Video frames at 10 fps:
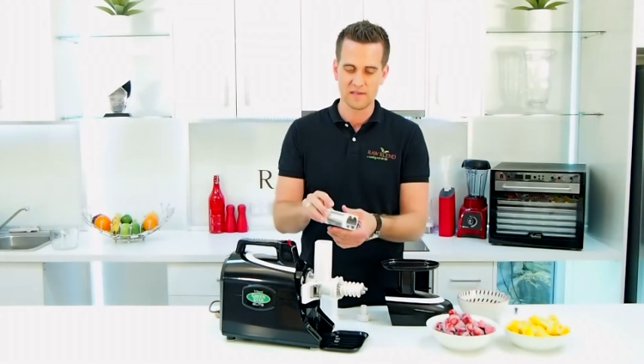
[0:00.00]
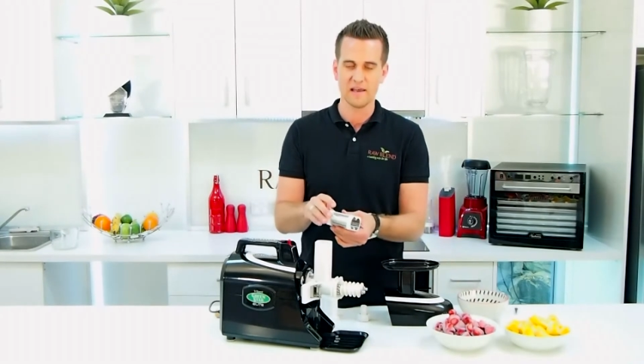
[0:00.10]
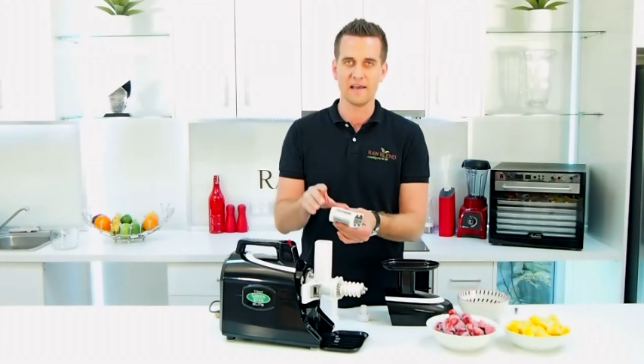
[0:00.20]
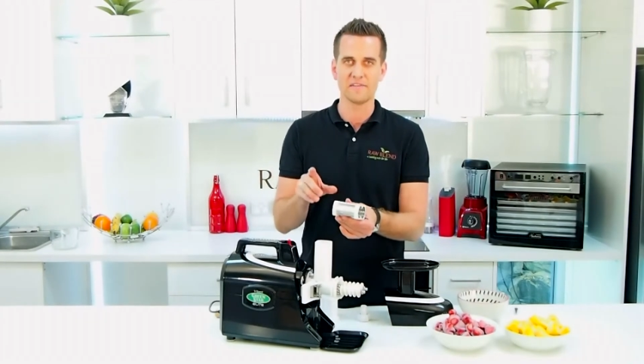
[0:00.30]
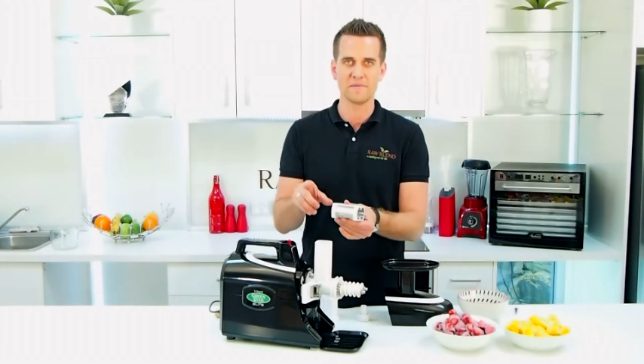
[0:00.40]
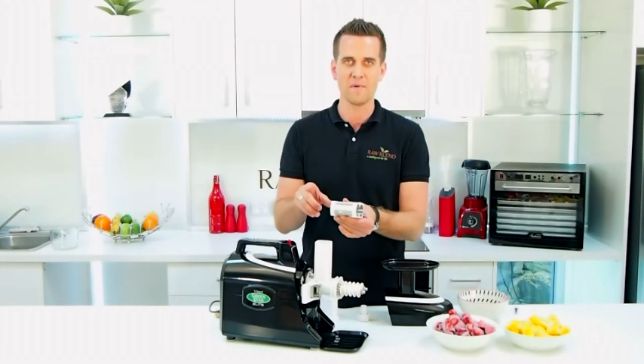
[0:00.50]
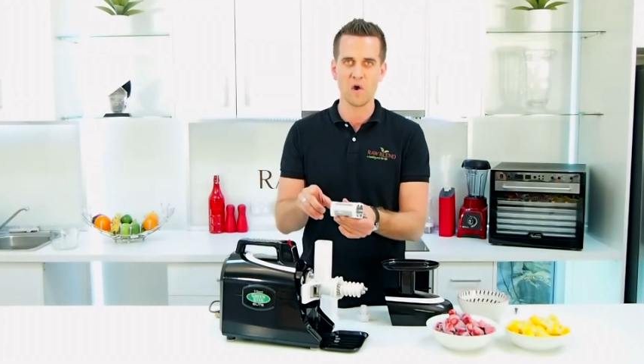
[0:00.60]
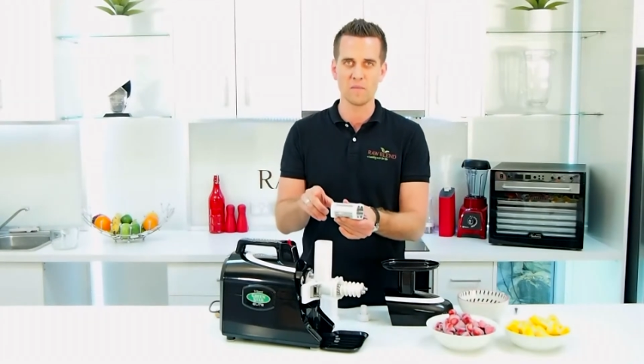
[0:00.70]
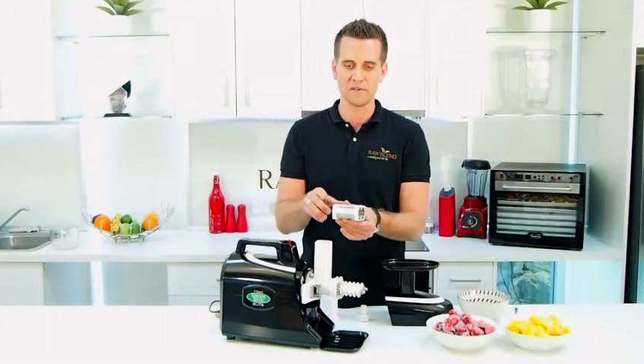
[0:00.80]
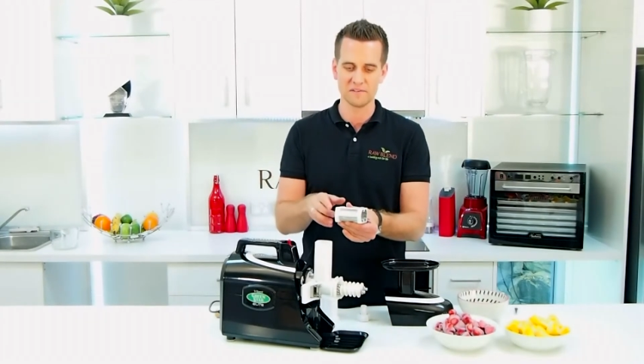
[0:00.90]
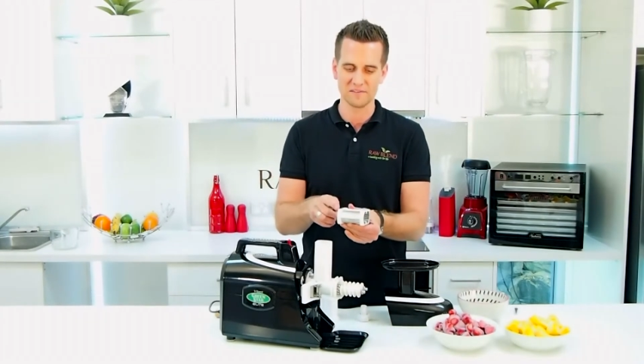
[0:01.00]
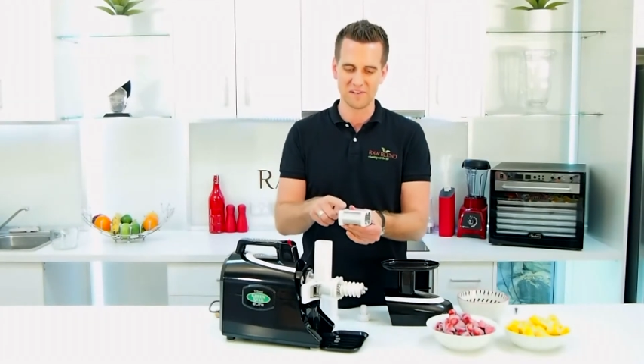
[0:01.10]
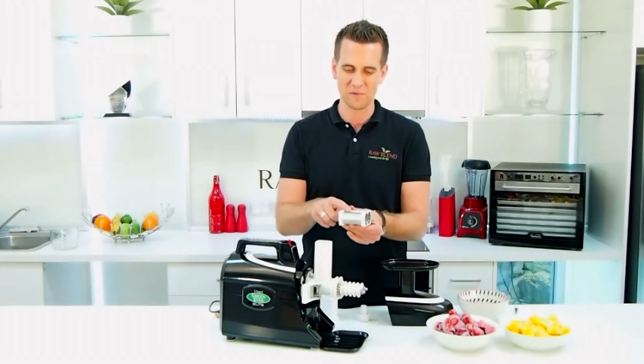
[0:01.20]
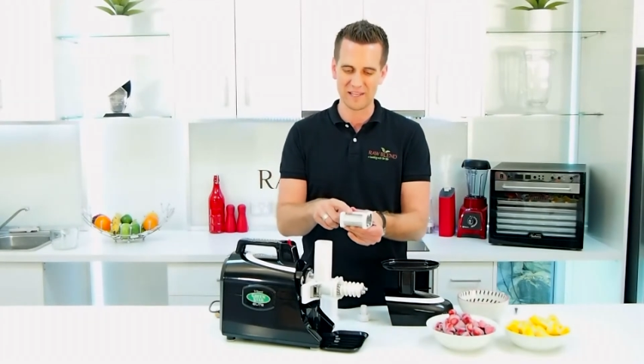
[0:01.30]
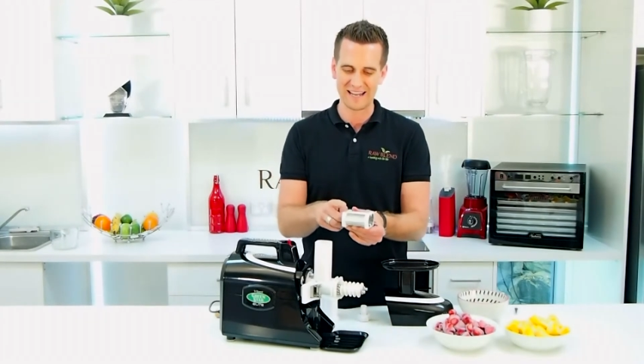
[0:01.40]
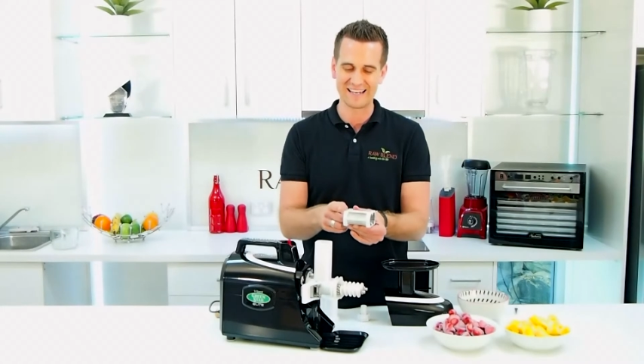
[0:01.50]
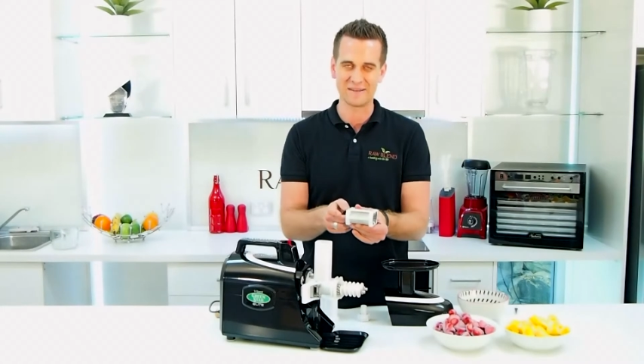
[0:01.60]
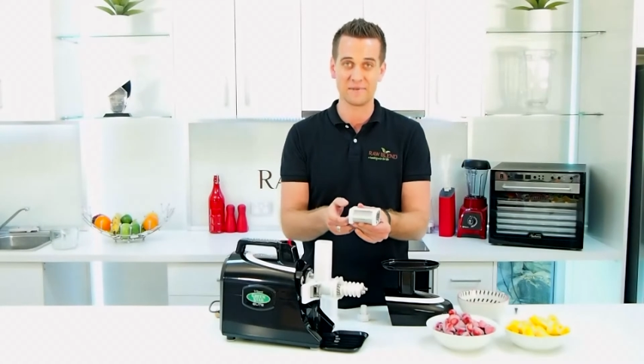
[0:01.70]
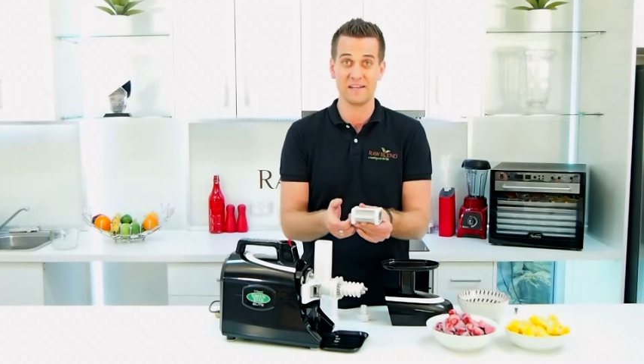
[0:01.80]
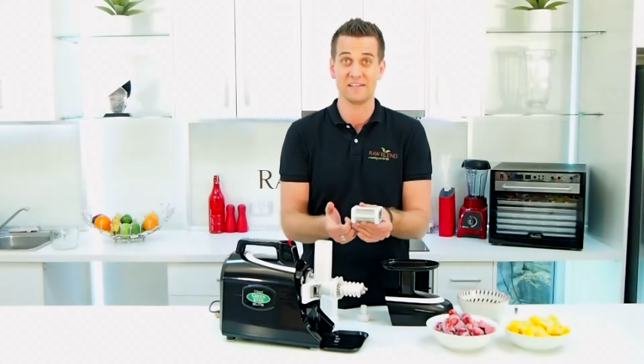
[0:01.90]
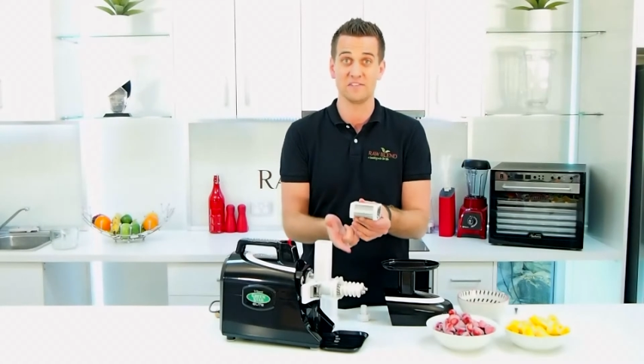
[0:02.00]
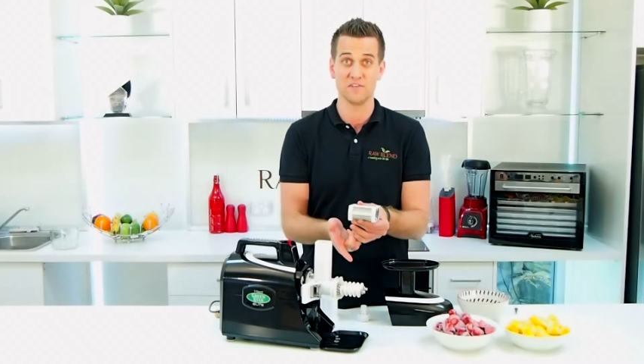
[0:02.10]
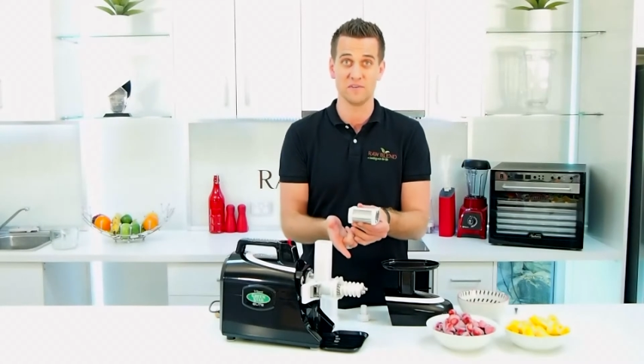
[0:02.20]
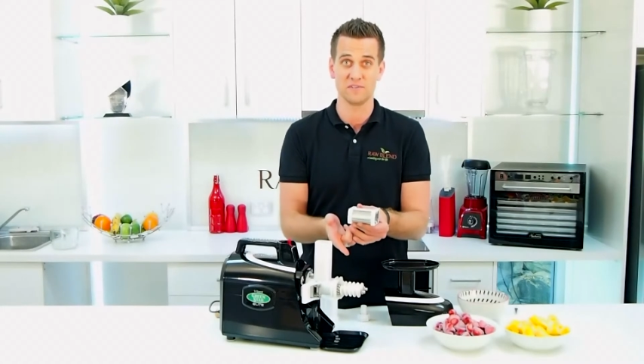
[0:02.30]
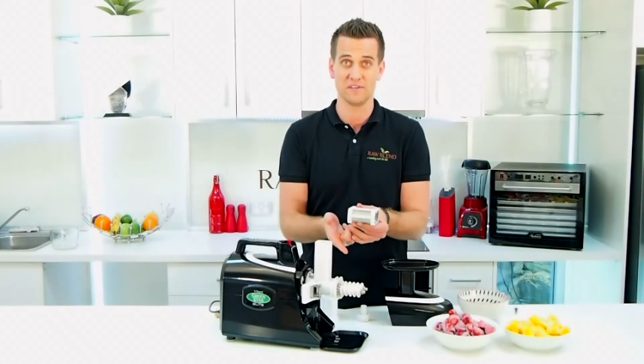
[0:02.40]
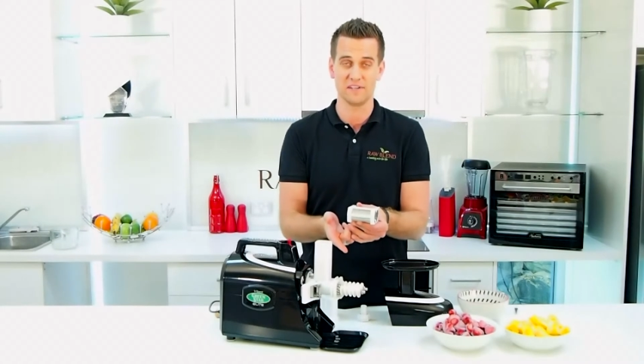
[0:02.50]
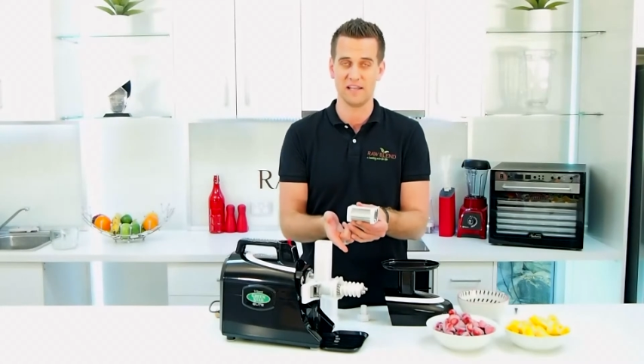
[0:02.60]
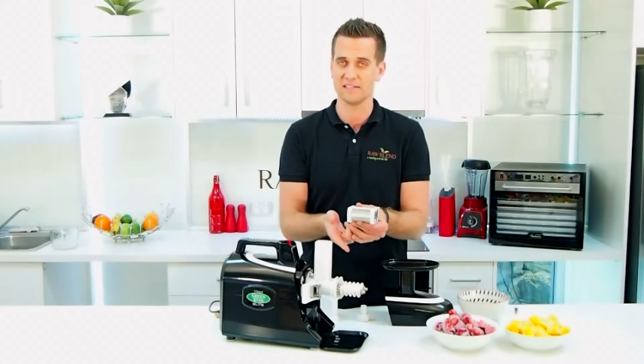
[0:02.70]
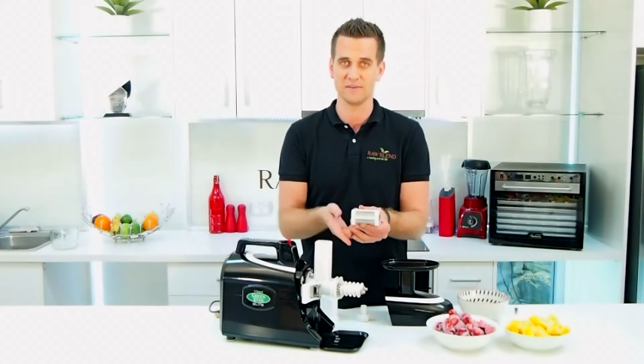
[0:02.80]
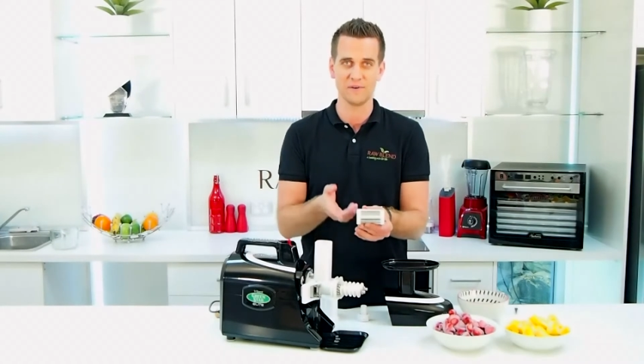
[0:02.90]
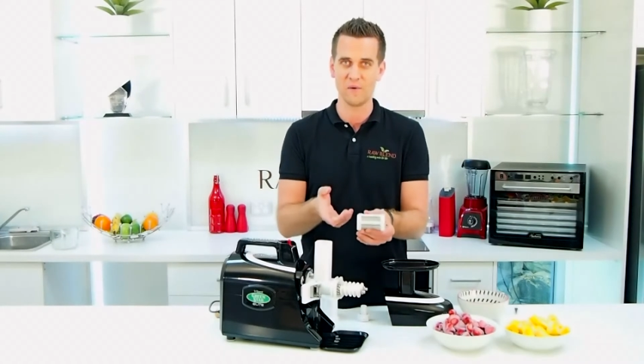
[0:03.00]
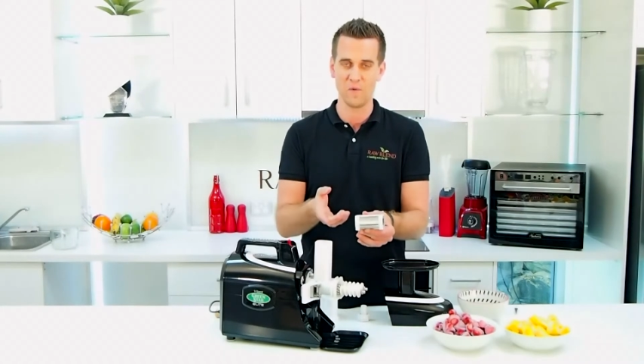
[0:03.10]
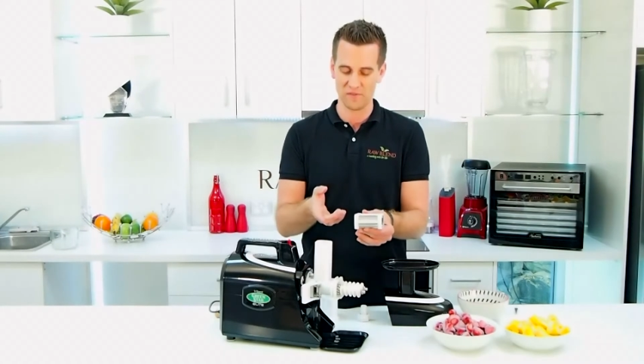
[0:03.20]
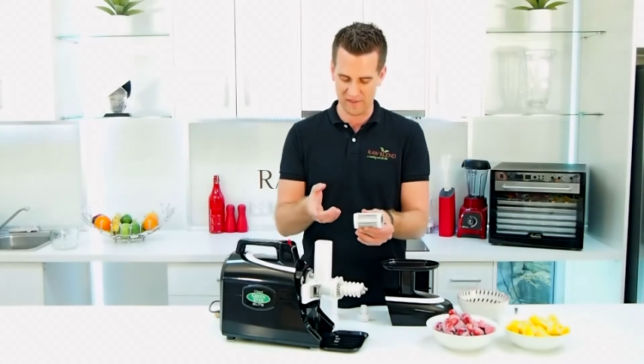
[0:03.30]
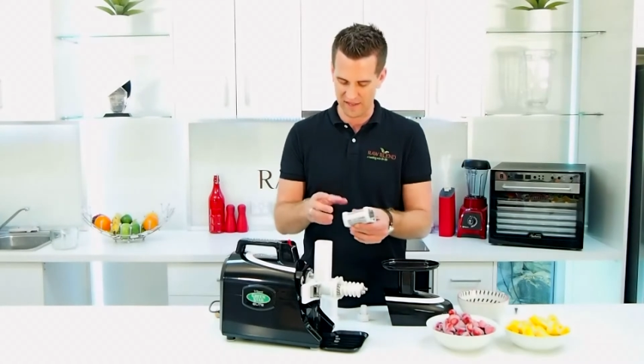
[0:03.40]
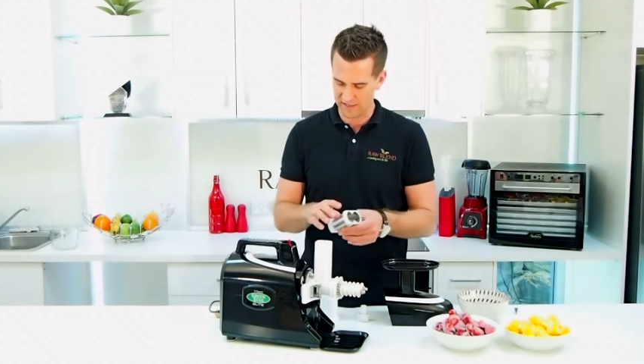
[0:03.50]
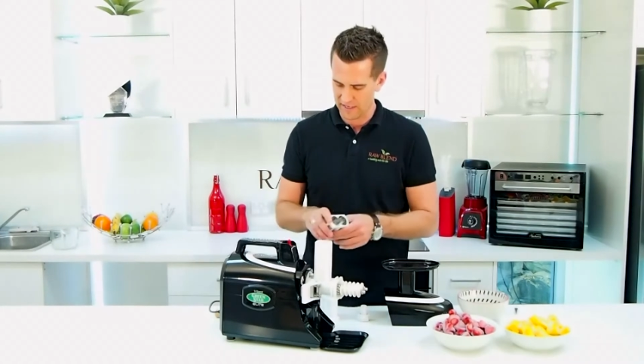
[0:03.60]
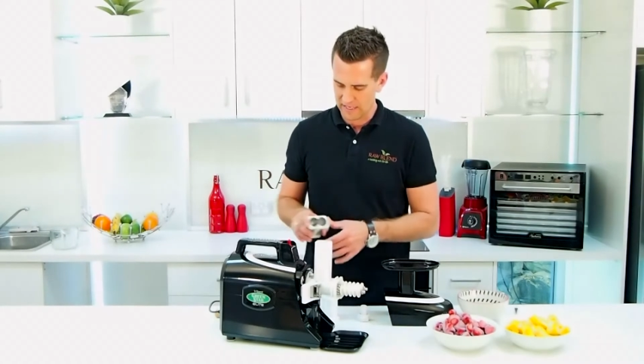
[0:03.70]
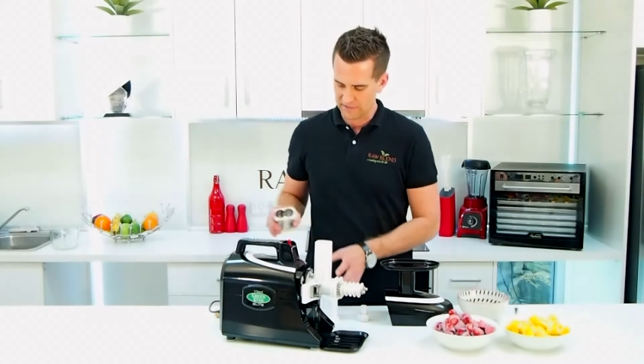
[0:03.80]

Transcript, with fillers: at the moment, we're gonna end up getting a juice, okay? So I don't want that.